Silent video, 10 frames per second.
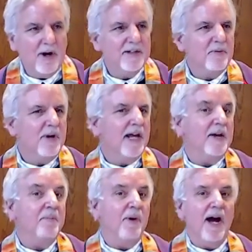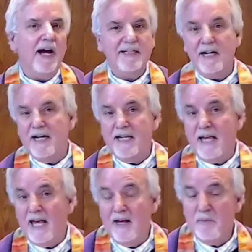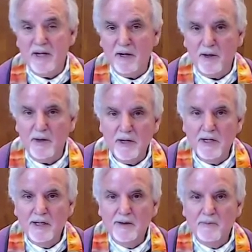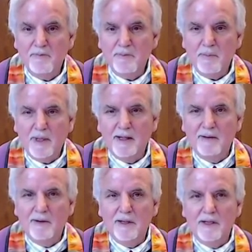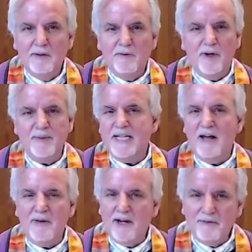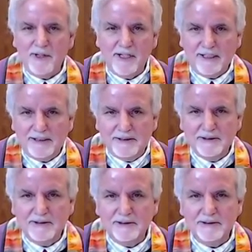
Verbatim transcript: as far as what I brought, I came here from South Africa.